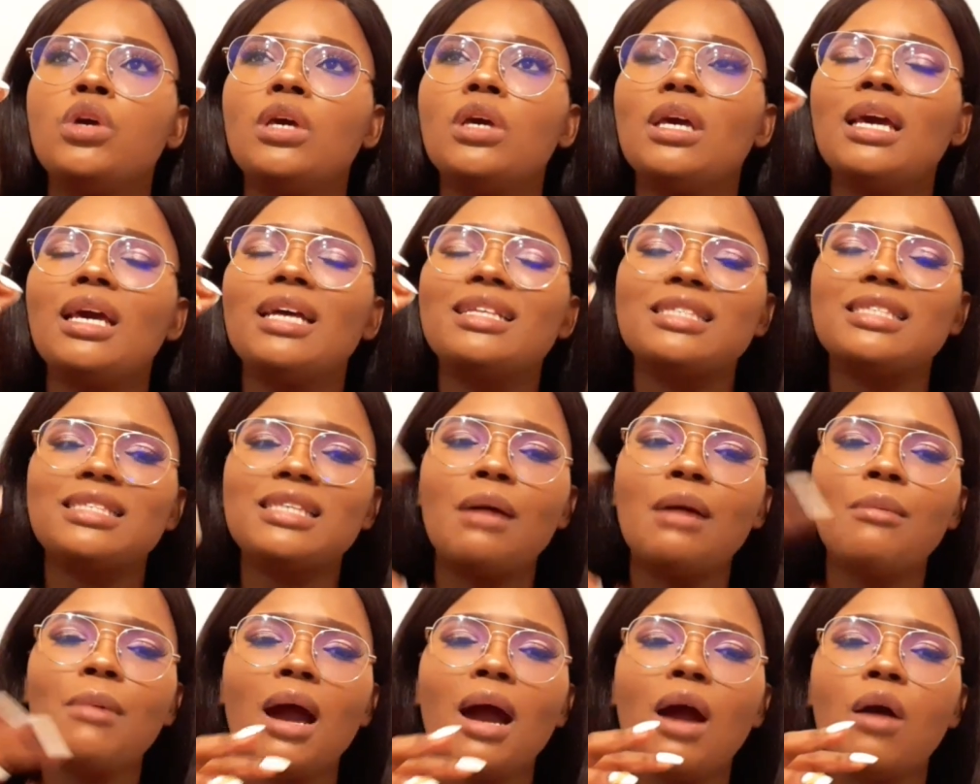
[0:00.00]
it
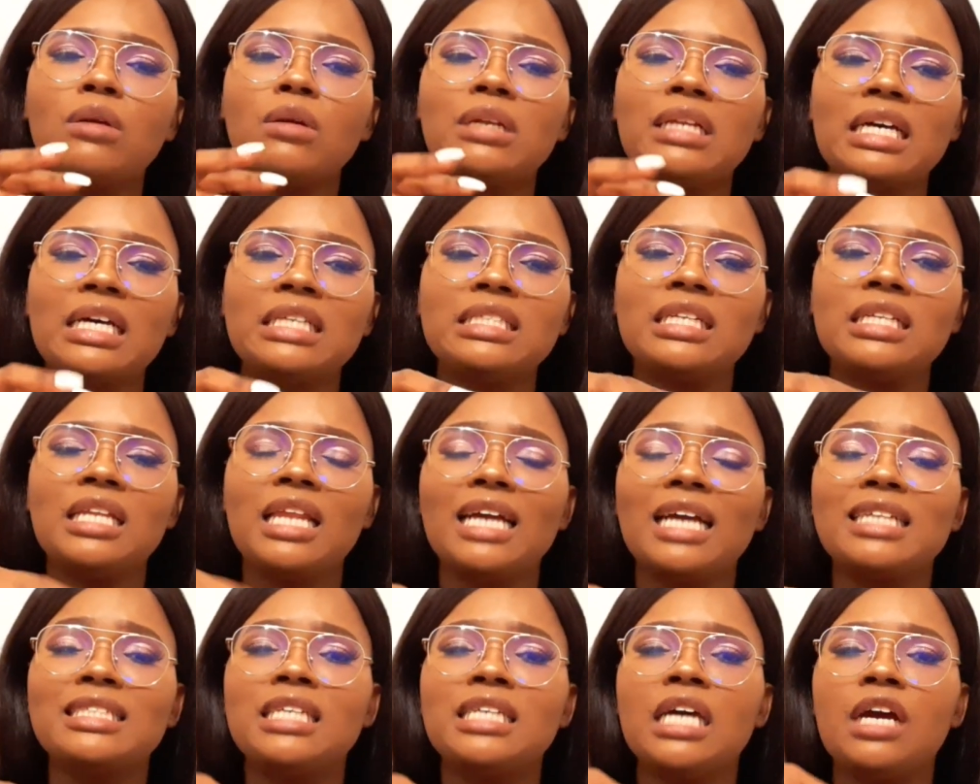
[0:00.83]
somehow doesn't
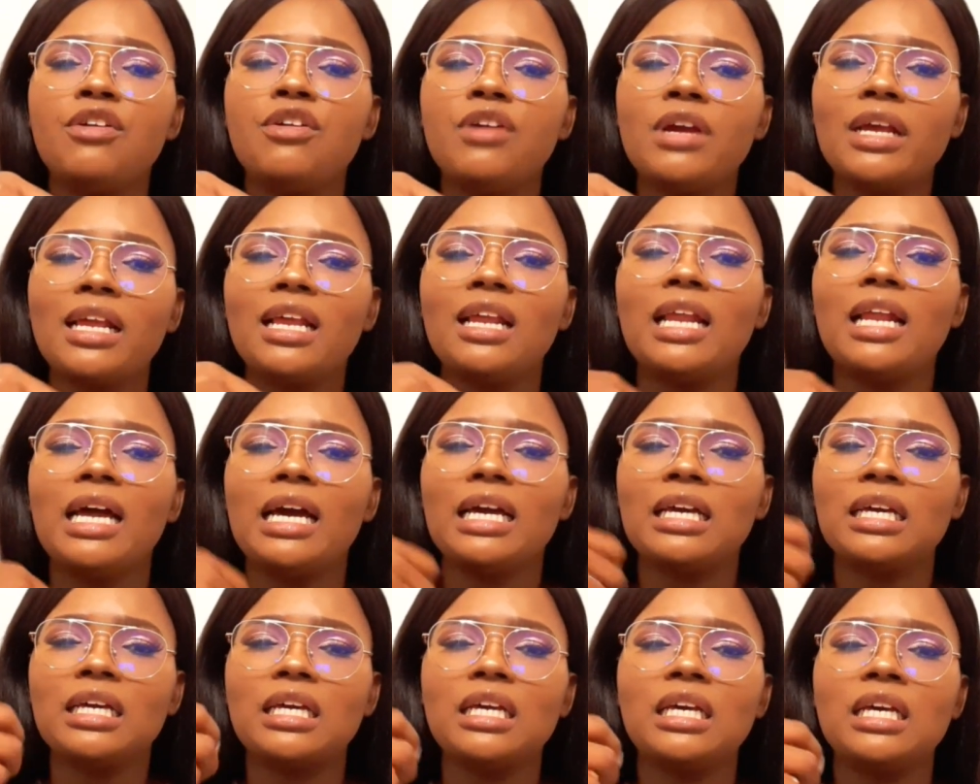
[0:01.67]
like directly
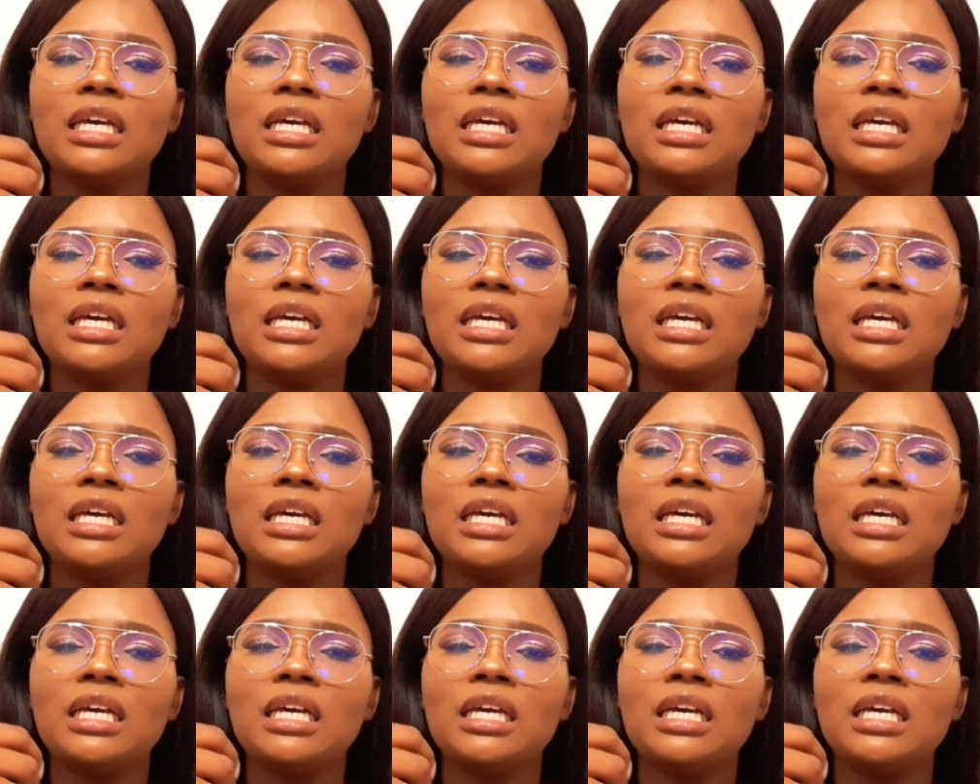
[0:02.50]
like